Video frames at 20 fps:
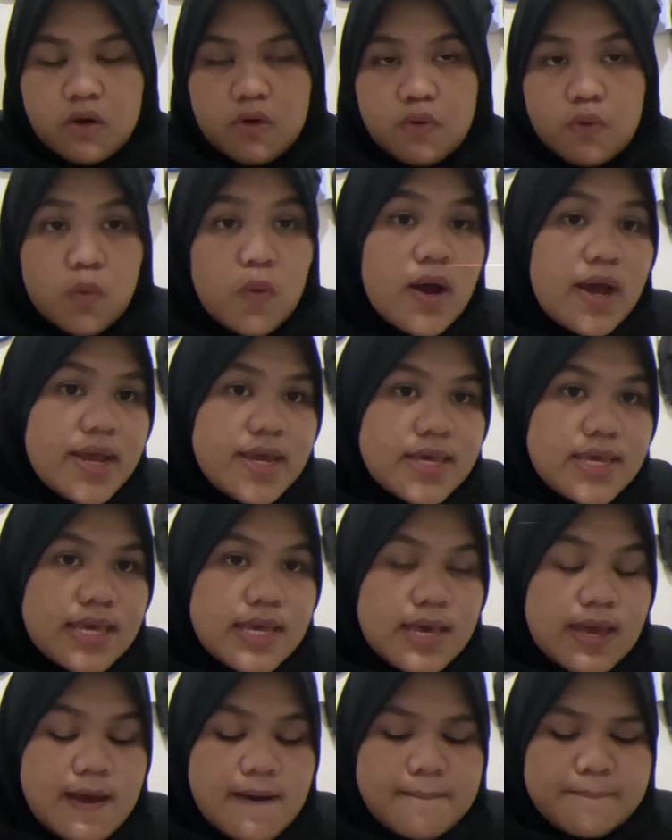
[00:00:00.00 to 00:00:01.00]
Why?
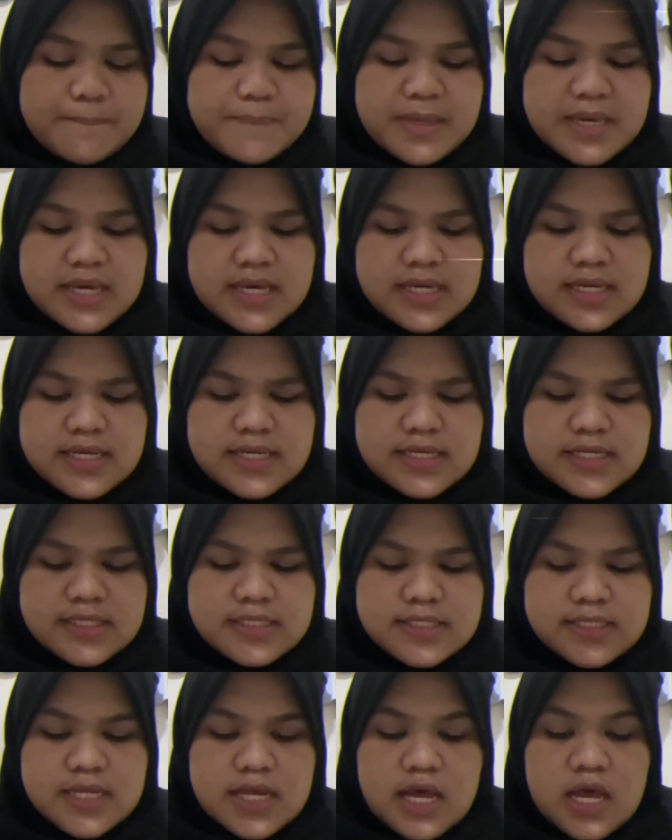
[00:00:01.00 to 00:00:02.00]
Because
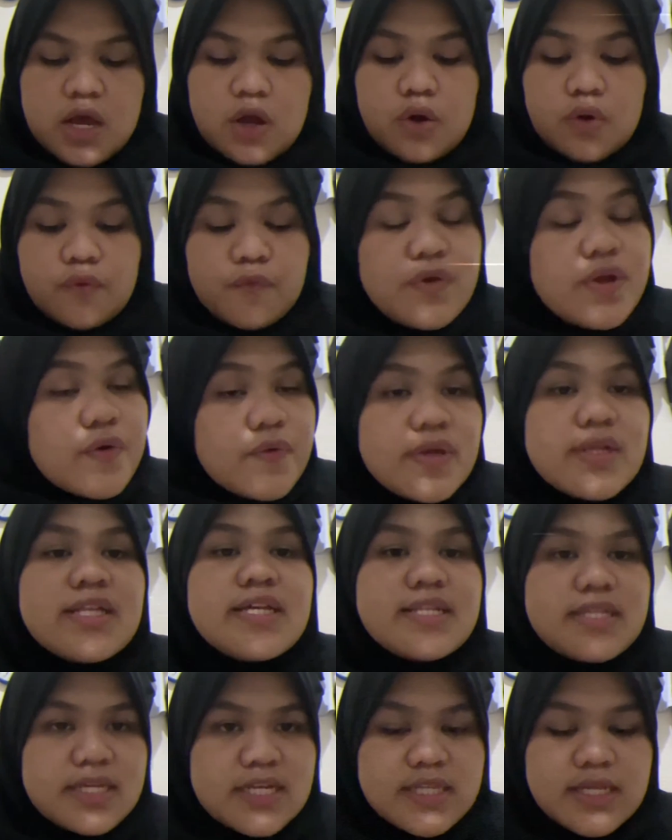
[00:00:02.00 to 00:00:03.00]
we really
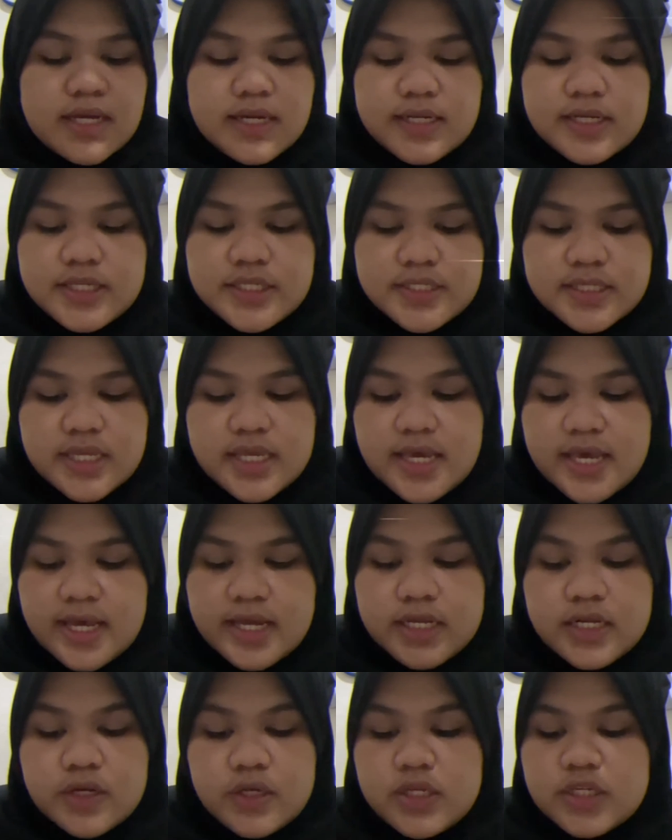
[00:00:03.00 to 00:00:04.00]
need honesty
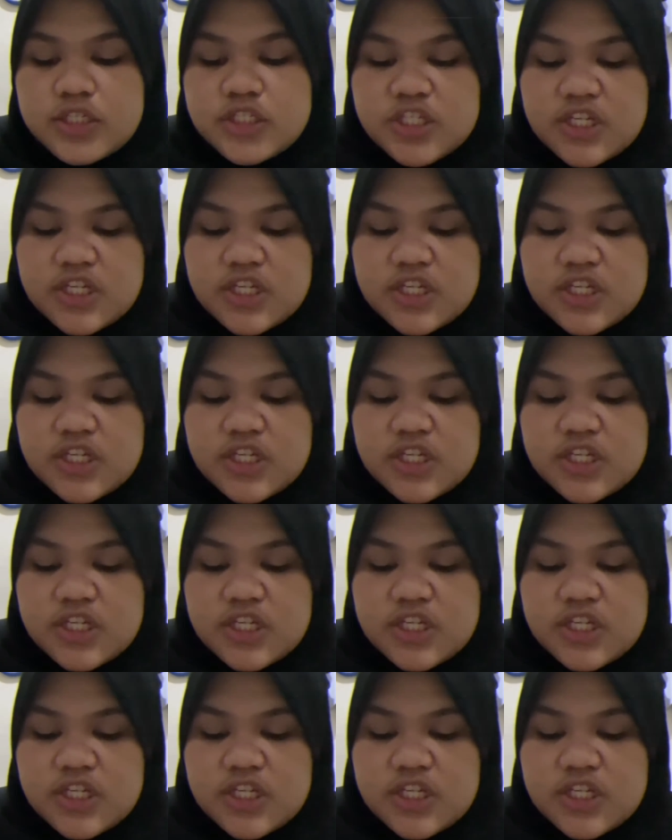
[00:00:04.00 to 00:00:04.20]
and